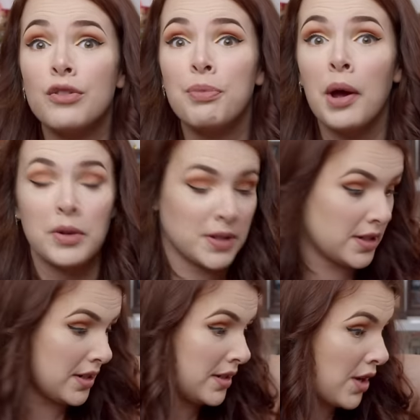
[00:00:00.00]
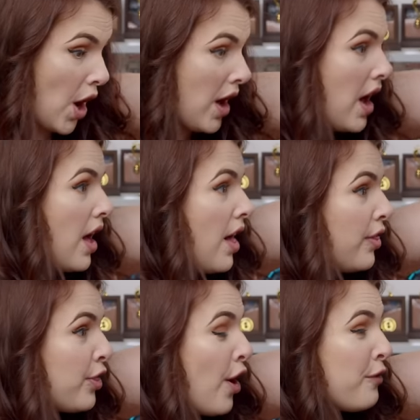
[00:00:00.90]
of posters
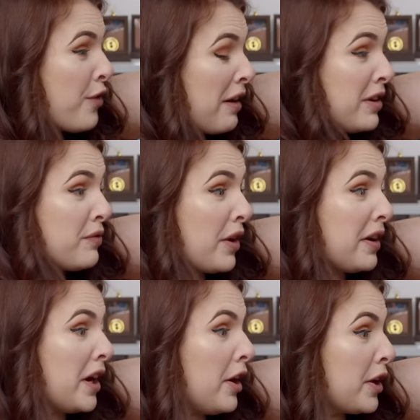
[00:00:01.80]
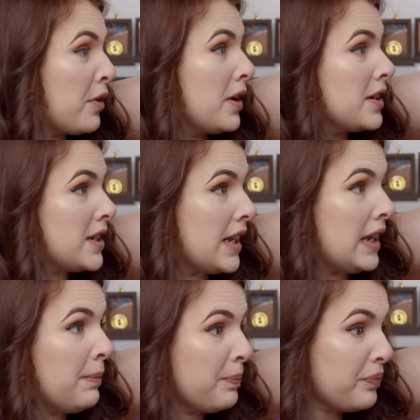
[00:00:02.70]
that are very, very high quality.